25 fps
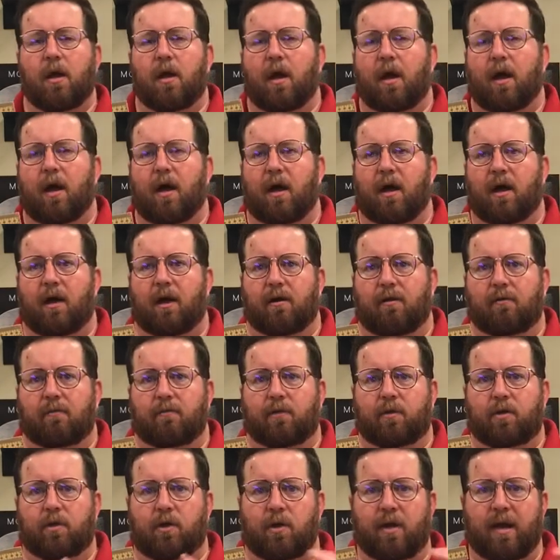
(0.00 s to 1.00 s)

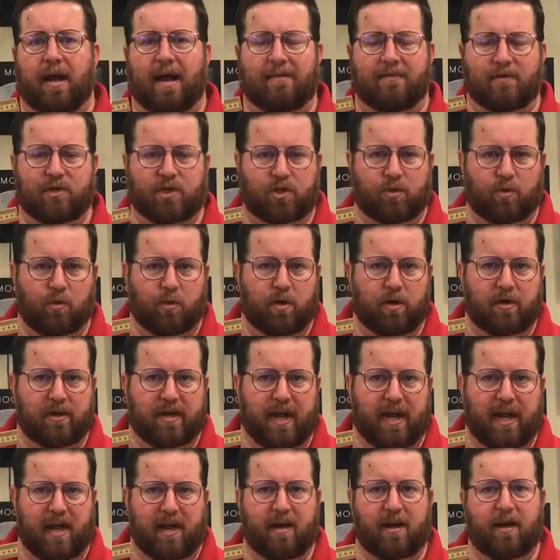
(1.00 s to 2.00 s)
you're going to have a shorter
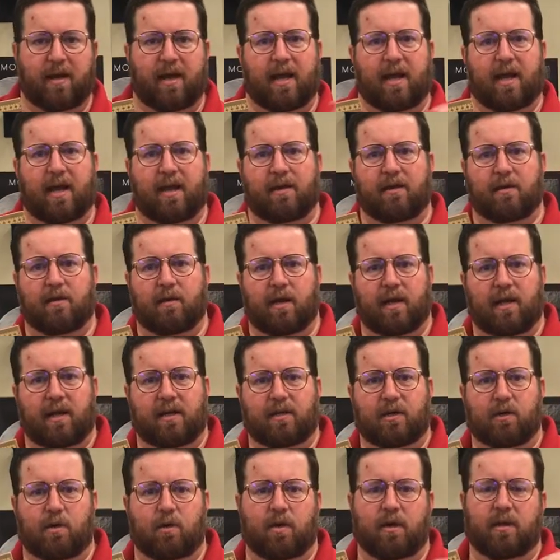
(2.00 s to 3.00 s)
day,
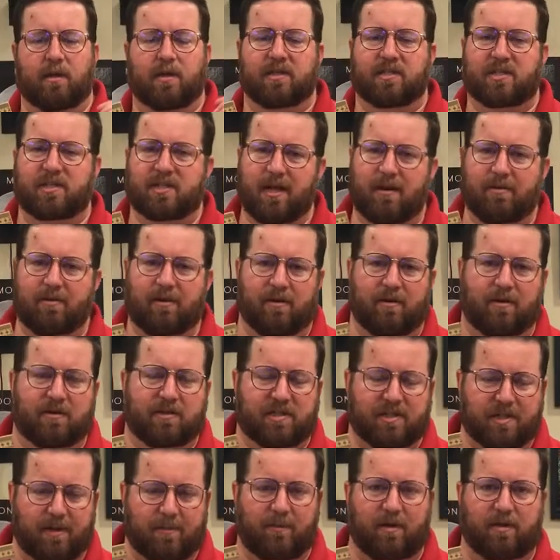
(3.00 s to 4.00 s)
and you're in the
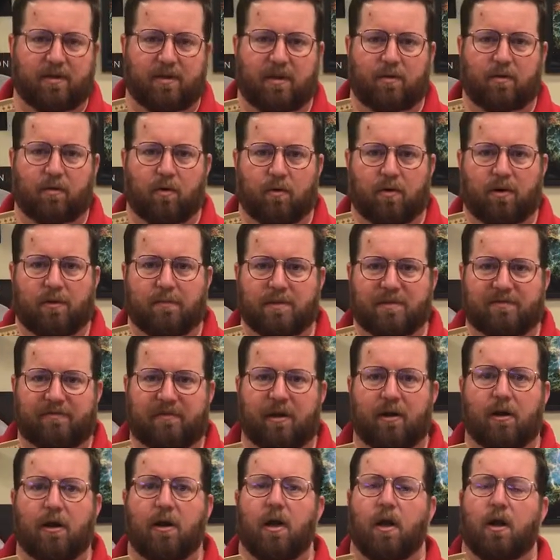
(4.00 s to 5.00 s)
summer in the northern
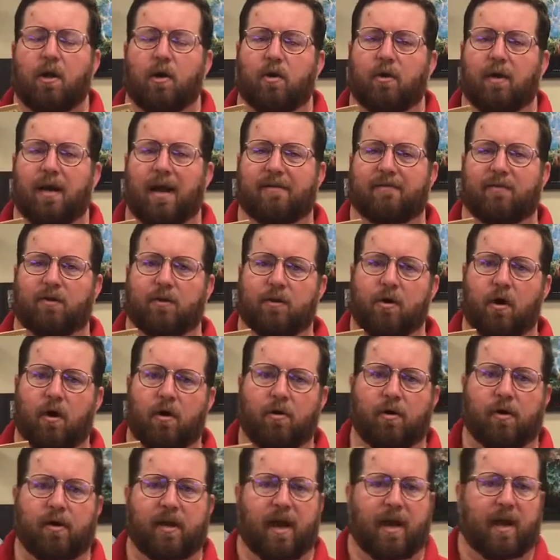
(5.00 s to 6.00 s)
hemisphere, you're going to have a
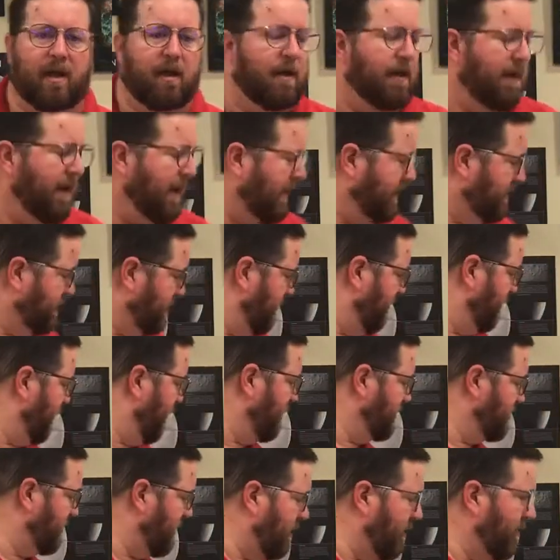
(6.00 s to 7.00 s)
longer day. And so
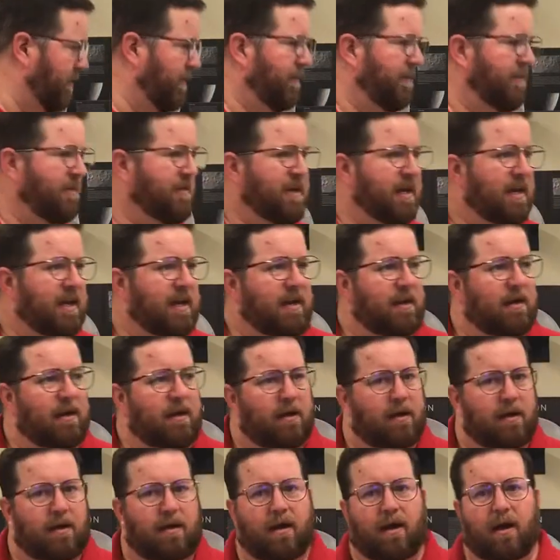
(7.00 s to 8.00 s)
those are the
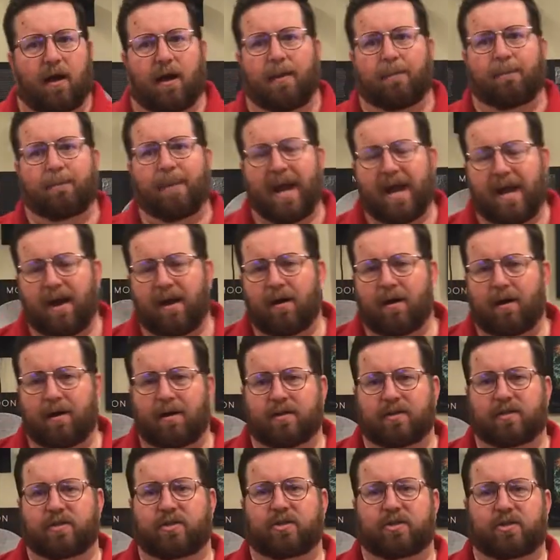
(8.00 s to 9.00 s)

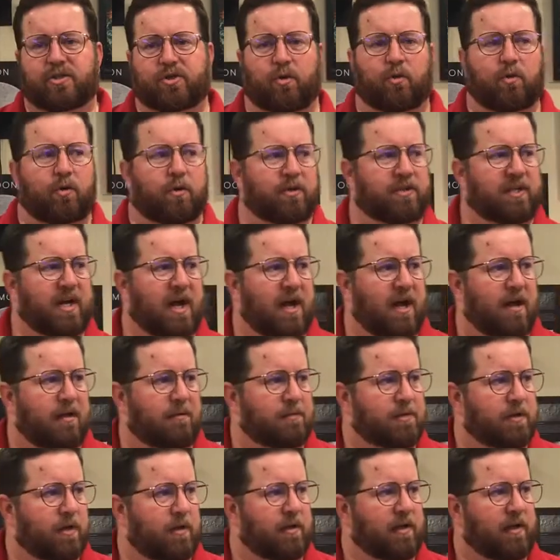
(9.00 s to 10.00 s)
apparent solar
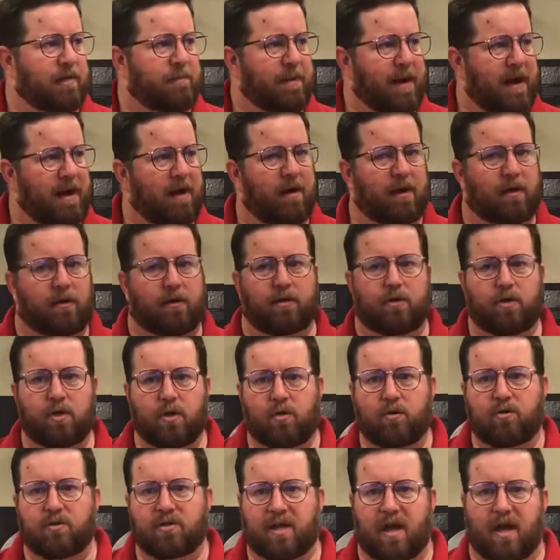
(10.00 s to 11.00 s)
times, or the apparent
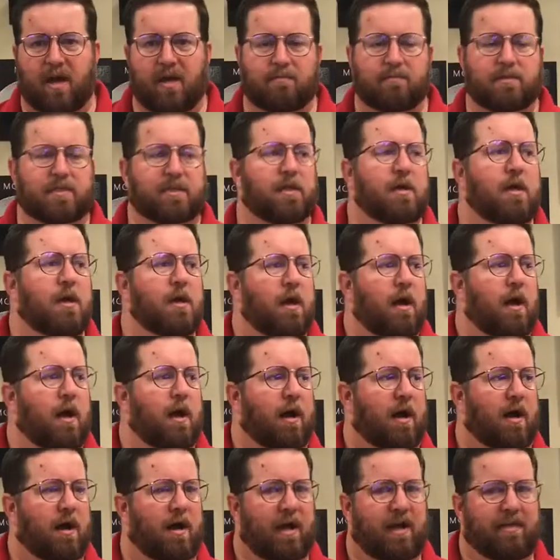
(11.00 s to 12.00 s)
noon times,
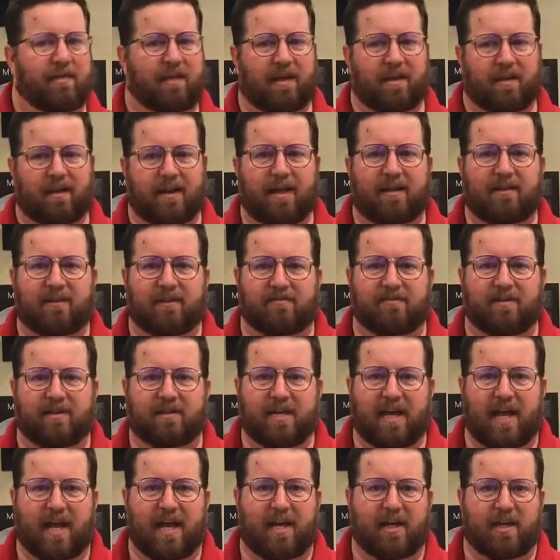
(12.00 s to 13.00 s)
and the length of the
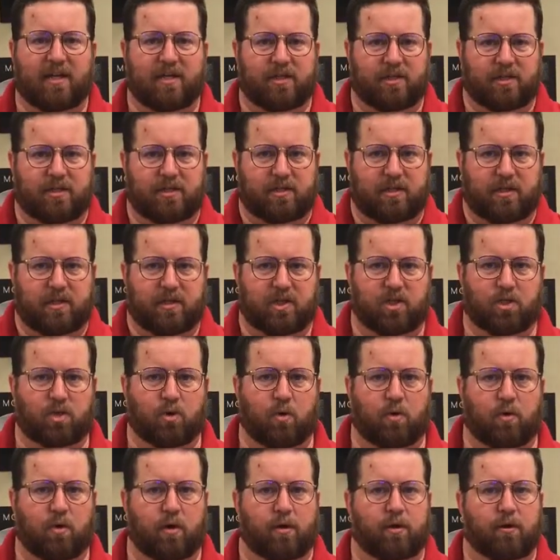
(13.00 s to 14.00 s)
day is
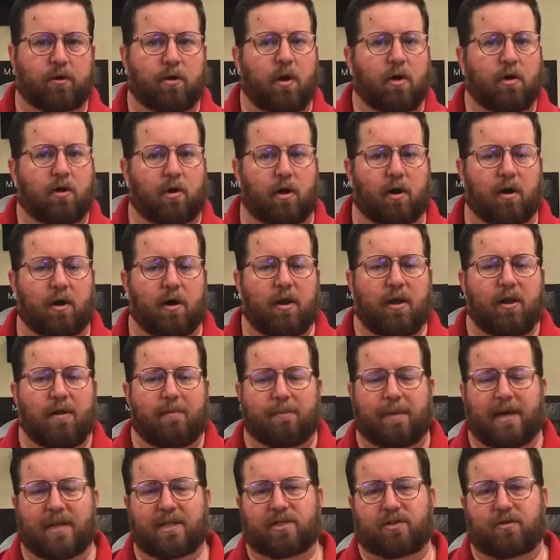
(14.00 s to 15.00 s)
shorter and longer
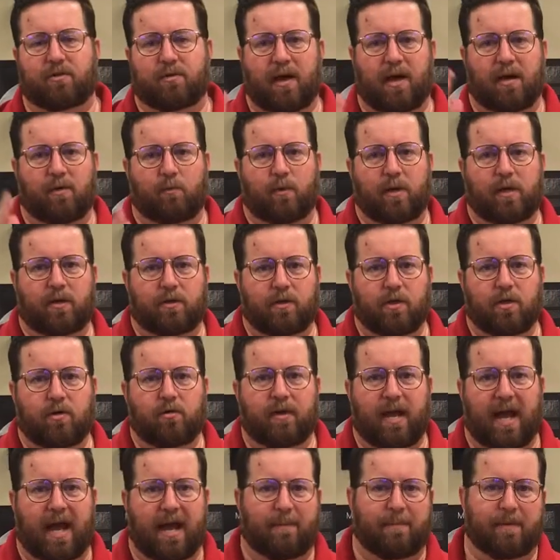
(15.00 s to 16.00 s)
based around when
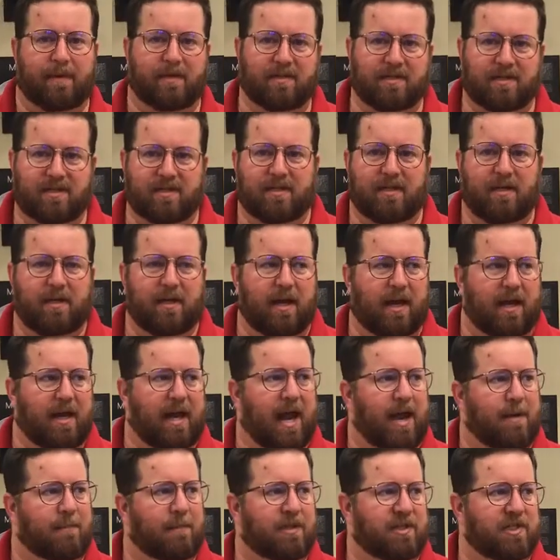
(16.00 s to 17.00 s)
noon happens and
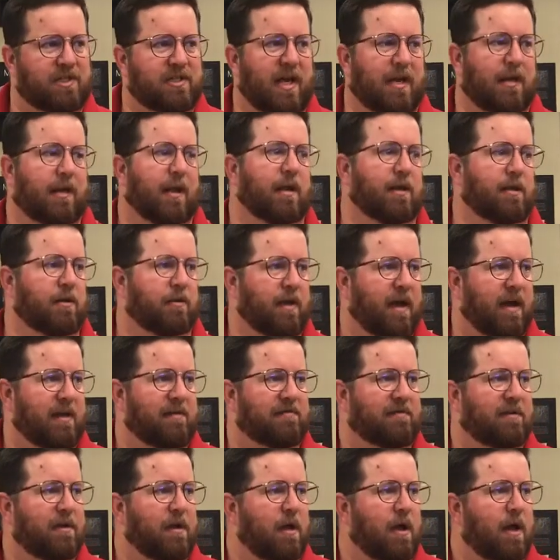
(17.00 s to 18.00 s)
how much daylight you have.